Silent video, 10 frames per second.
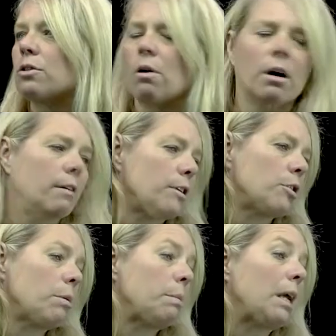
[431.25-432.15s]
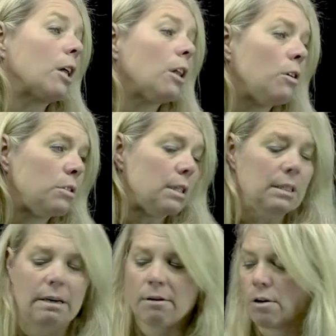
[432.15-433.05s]
so our curvature would be close to
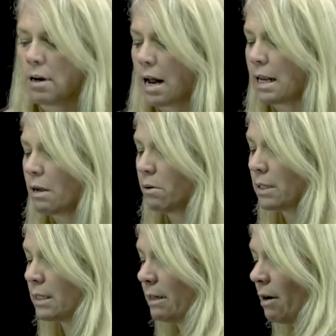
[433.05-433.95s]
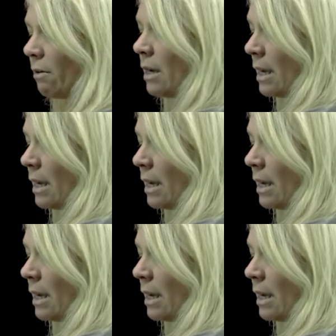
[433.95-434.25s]
zero, not equal to zero.